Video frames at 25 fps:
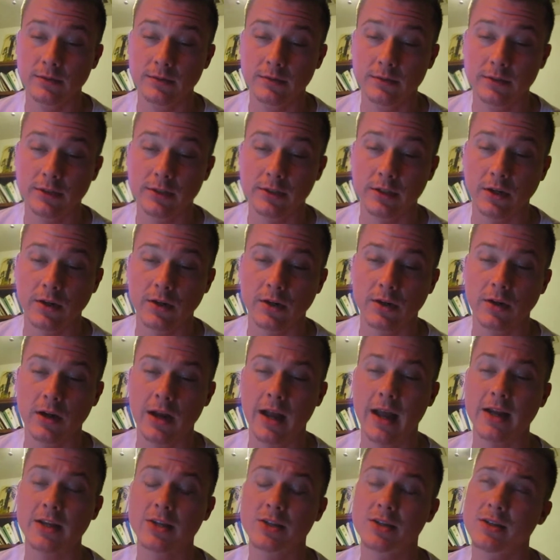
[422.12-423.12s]
So
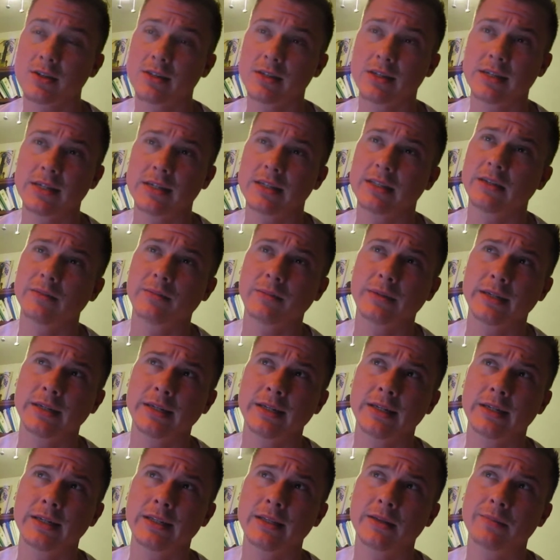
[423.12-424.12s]
actually, let
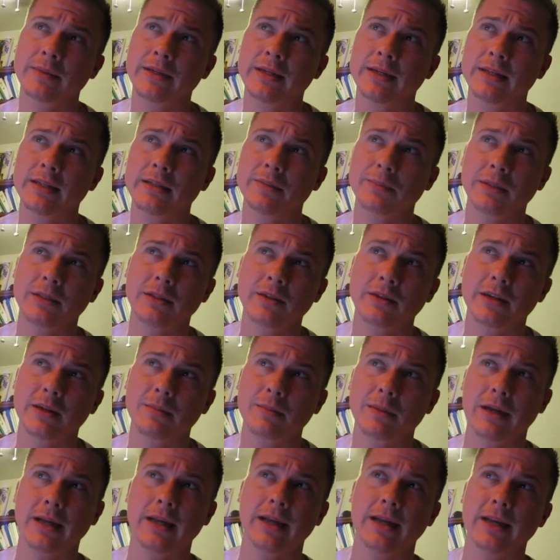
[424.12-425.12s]
me look in
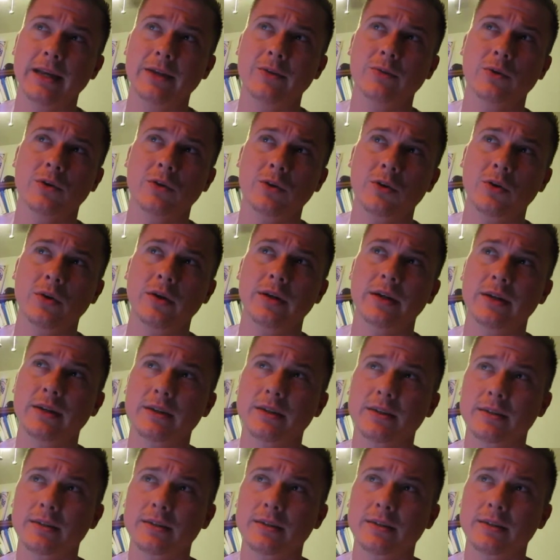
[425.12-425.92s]
my head real quick.